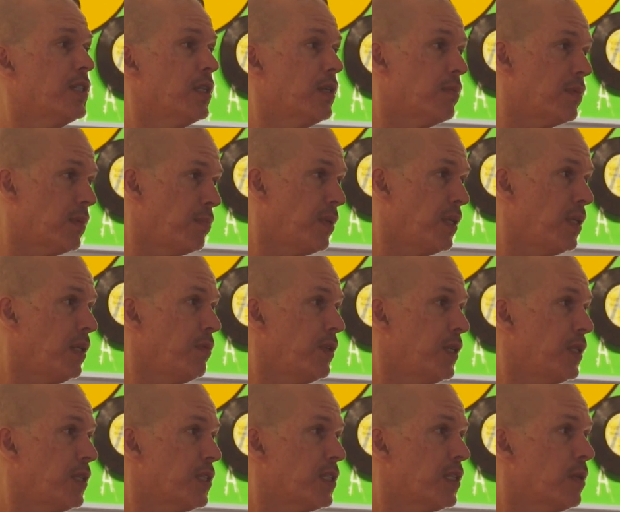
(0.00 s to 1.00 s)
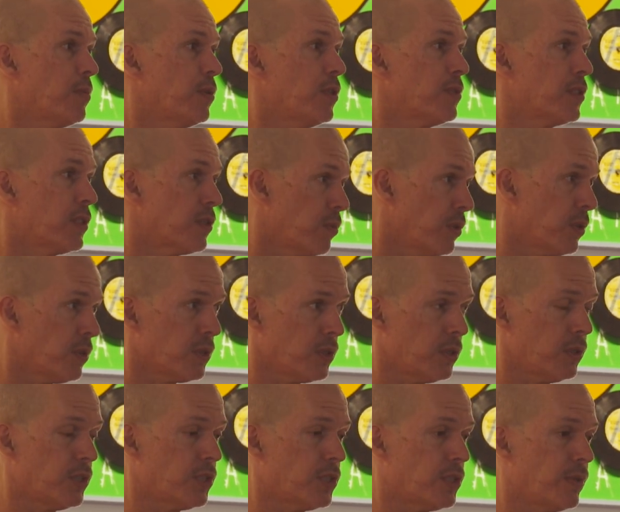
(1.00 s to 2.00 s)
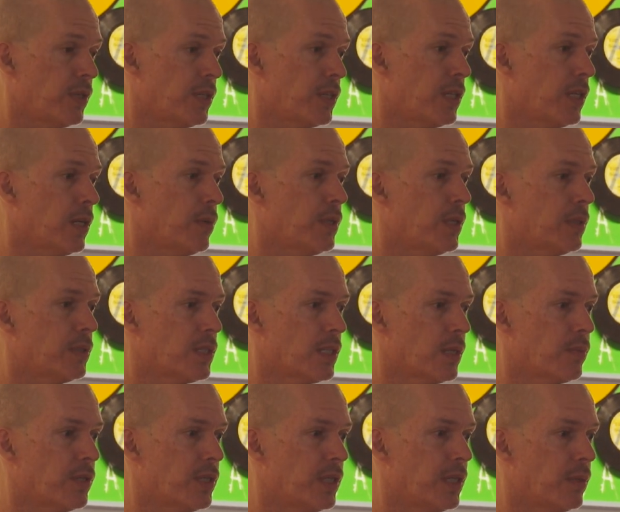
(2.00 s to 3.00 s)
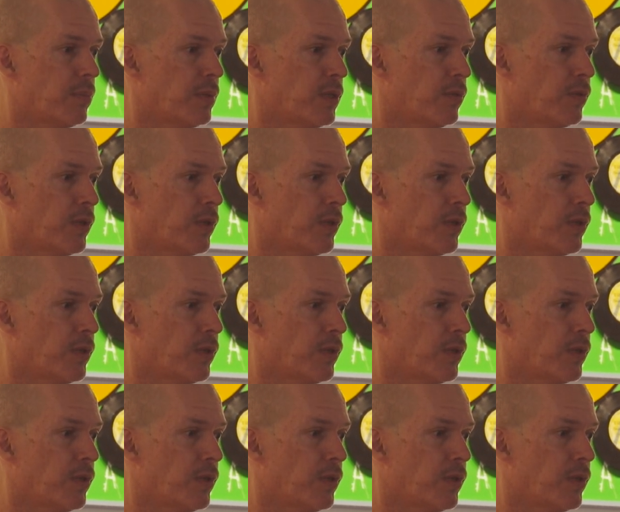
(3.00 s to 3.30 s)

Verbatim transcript: they'd be living in the suburbs as well too, just around Darwin, and someone would get a bit